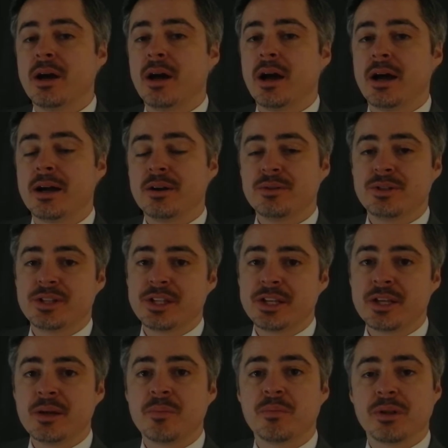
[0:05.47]

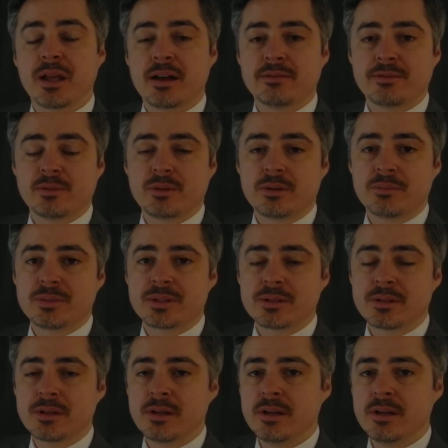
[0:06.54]
IoT platforms.